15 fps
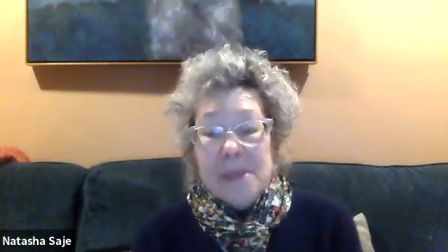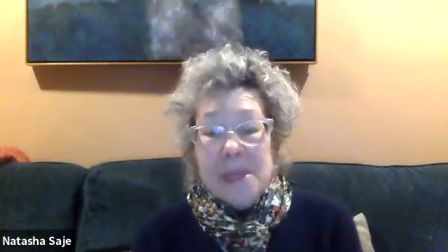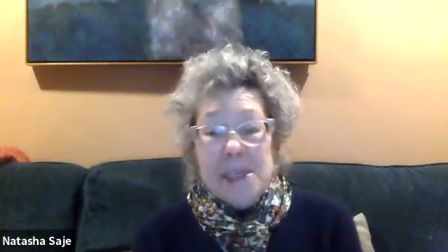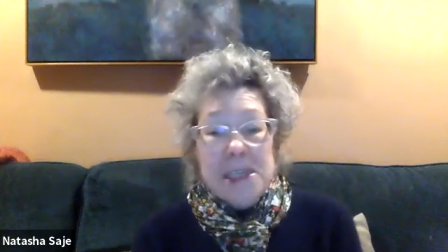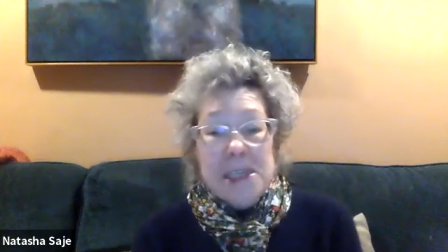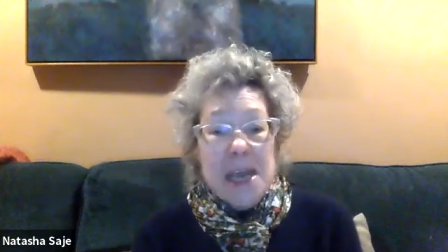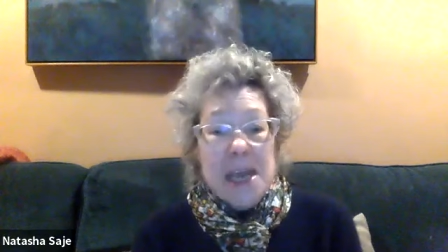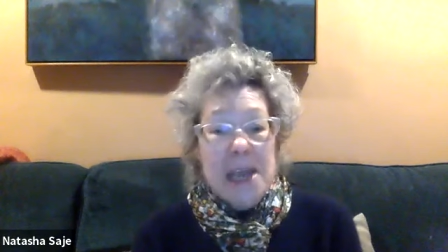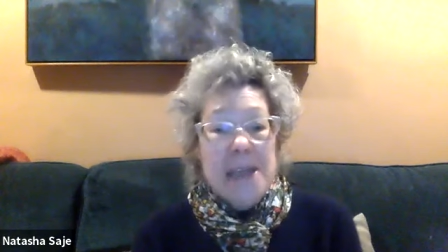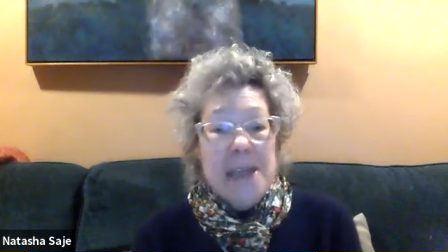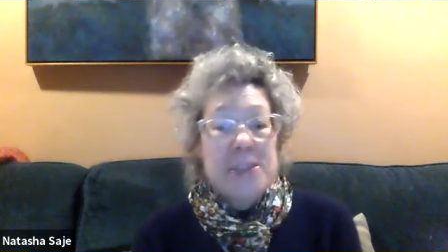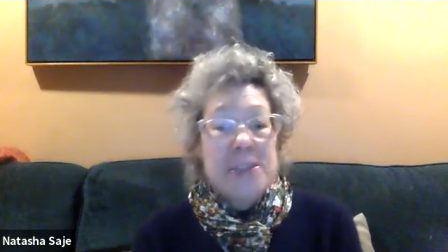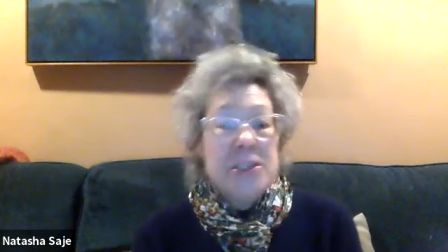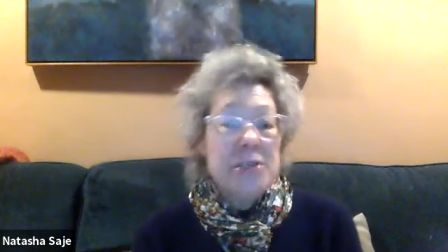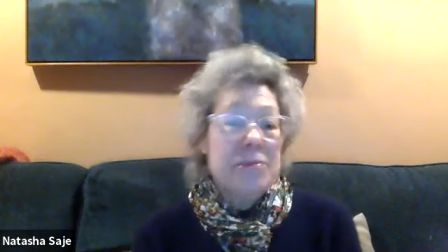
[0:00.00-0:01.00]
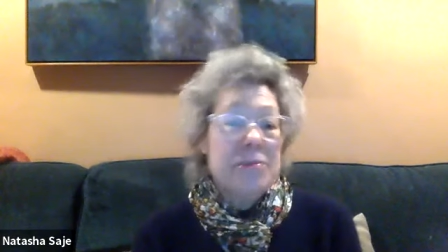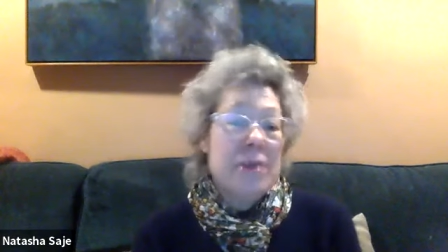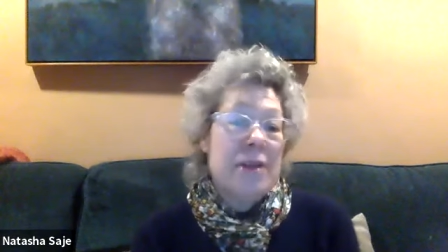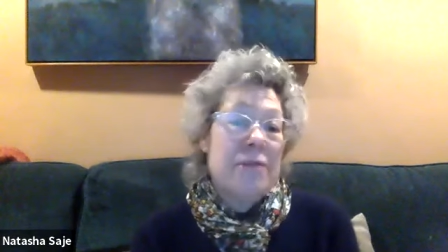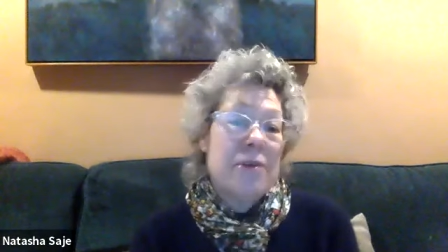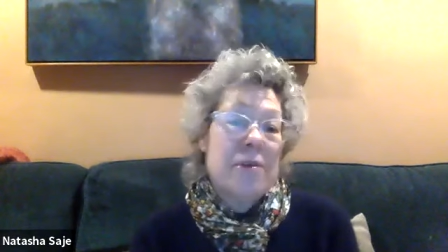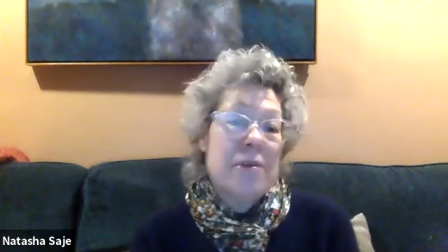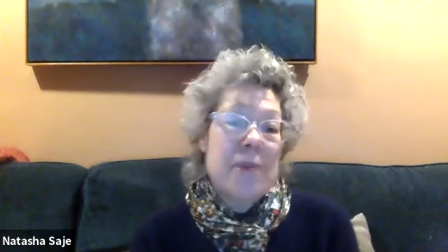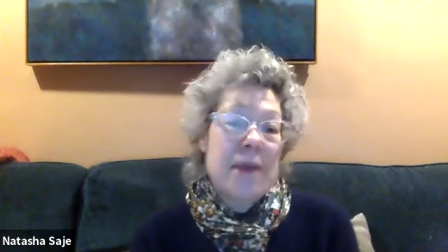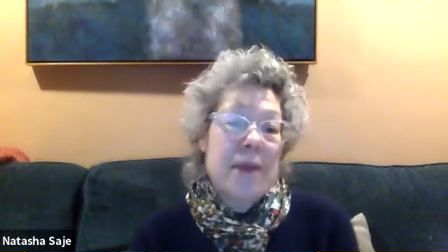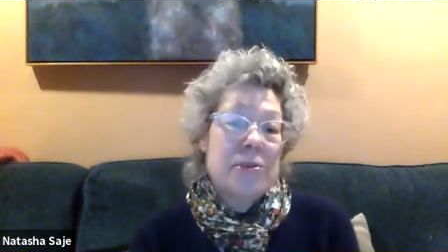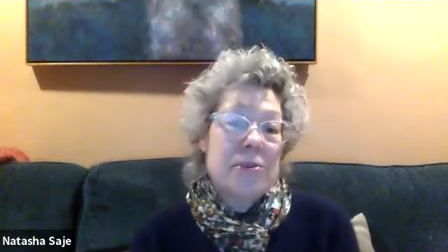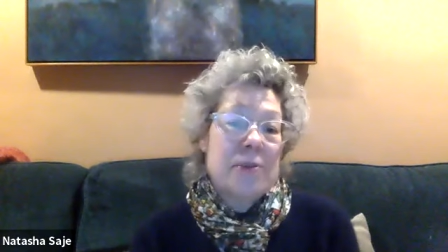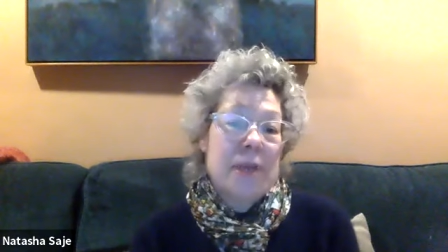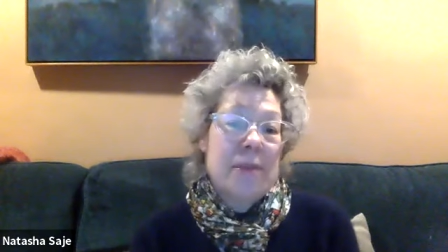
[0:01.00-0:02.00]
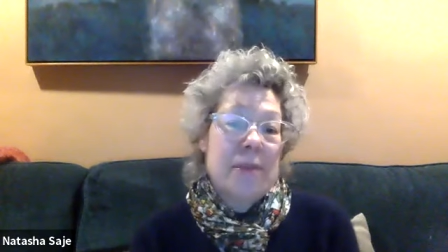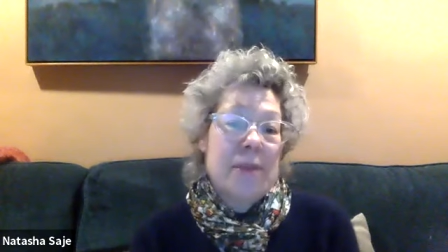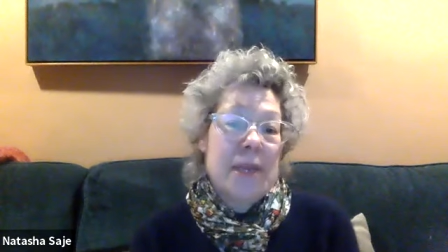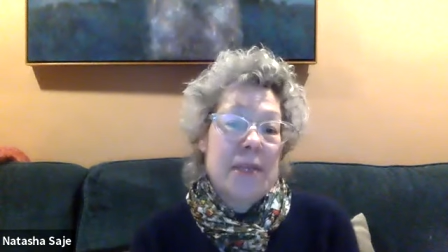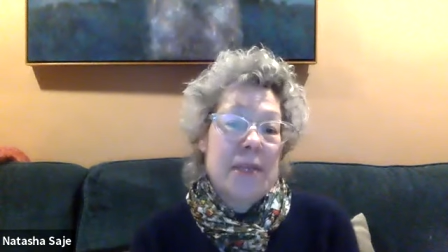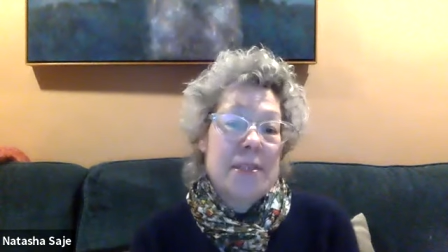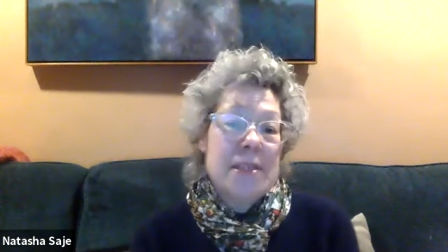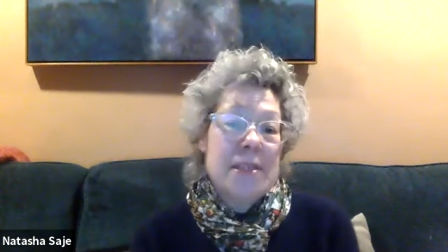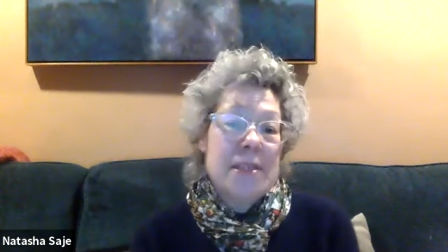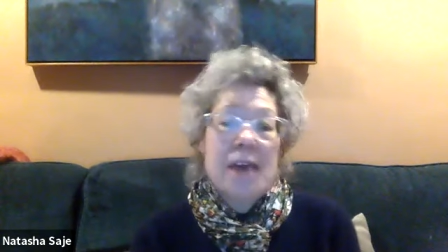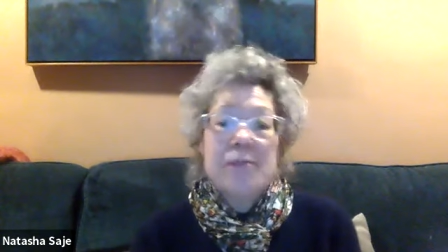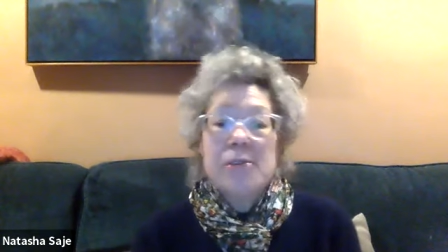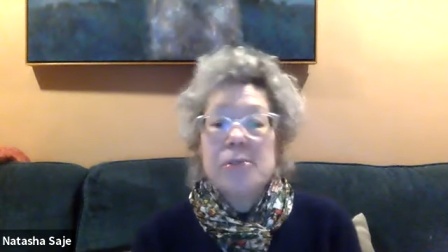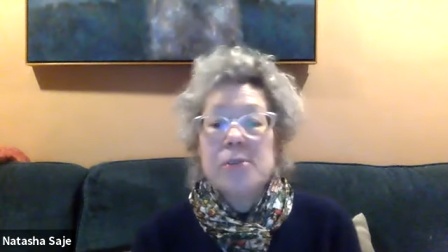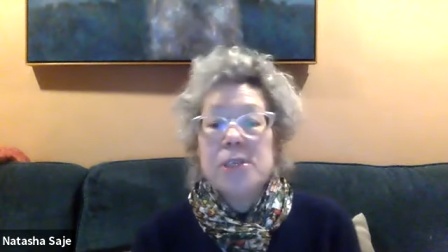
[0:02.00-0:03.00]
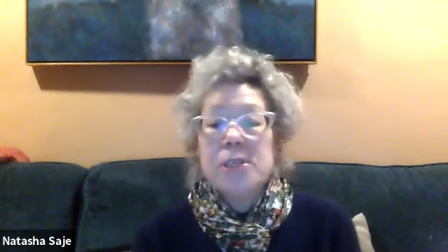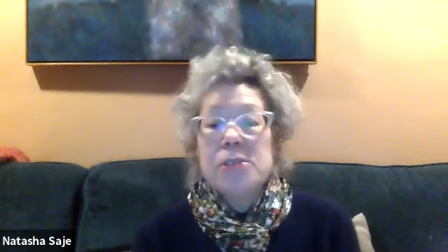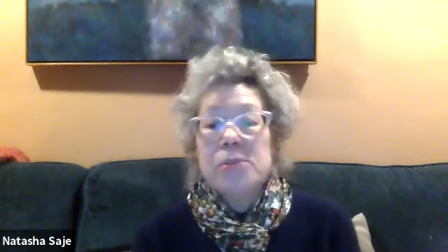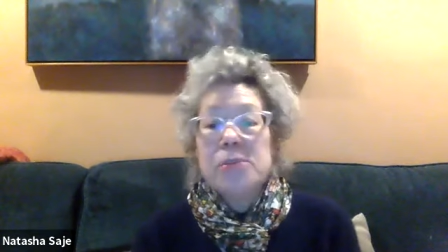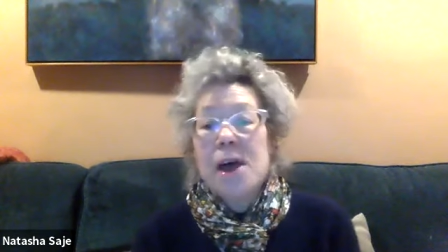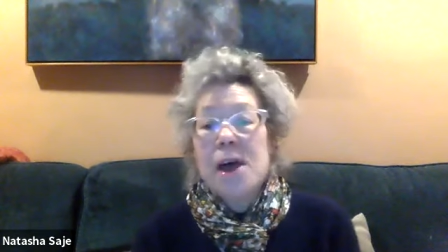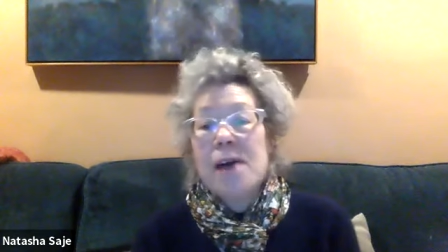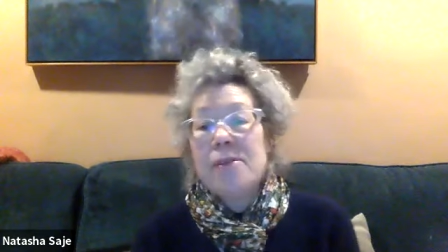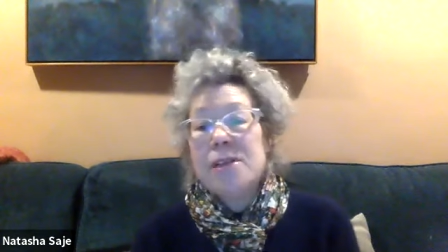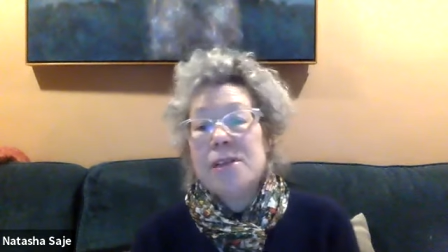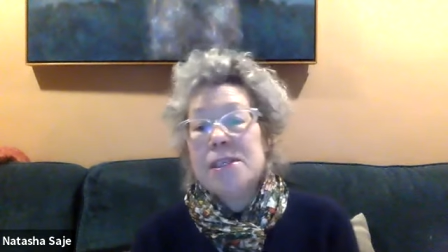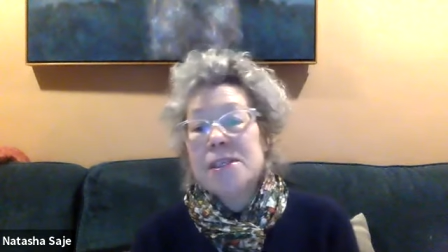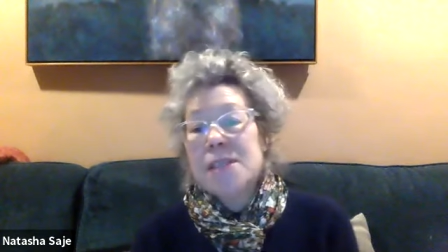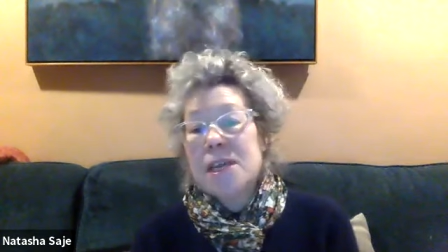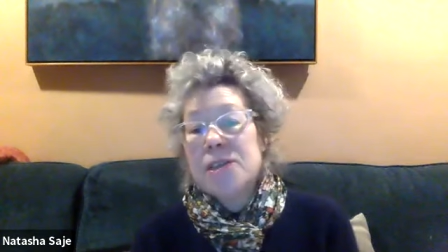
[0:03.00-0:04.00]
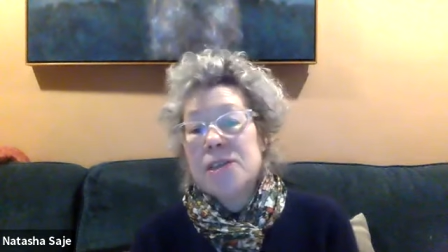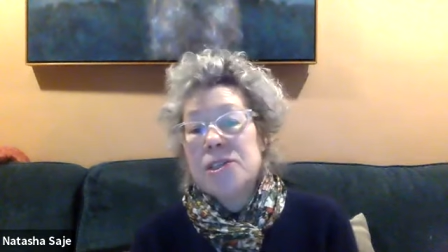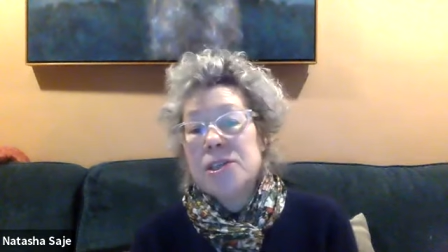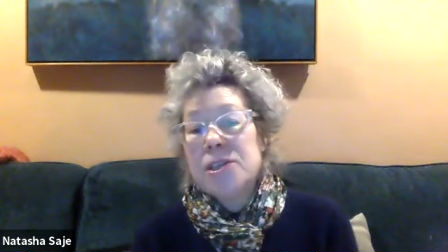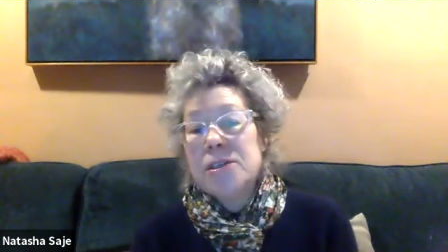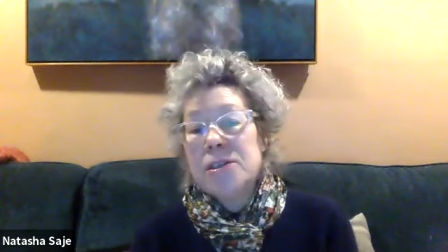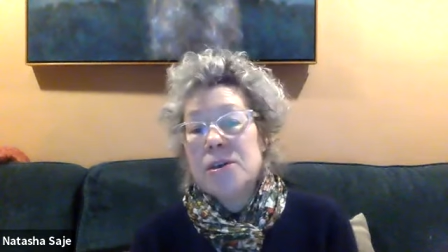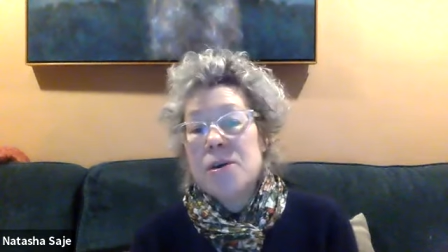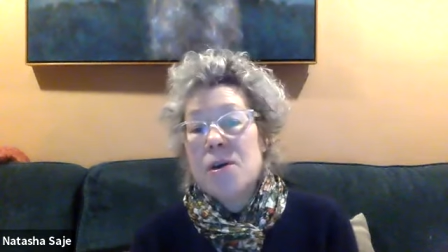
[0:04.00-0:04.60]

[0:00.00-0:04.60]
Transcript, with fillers: Tonight, she'll read for about 20 minutes, after which we'll have a discussion